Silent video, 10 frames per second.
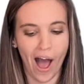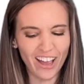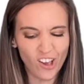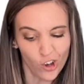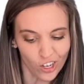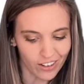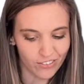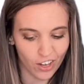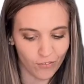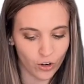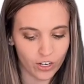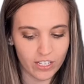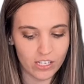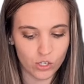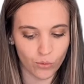I could have converted
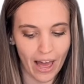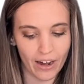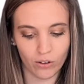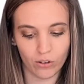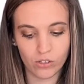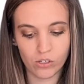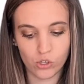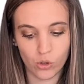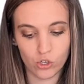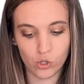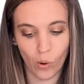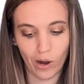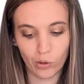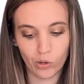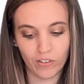these to radicals, so the square
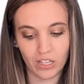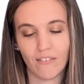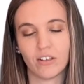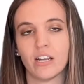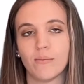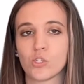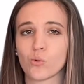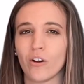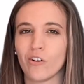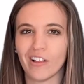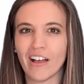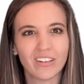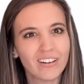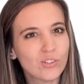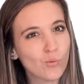root of 11 times the square root of
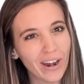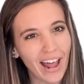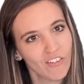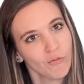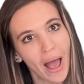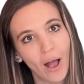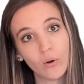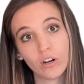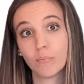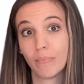11, because 1 half power,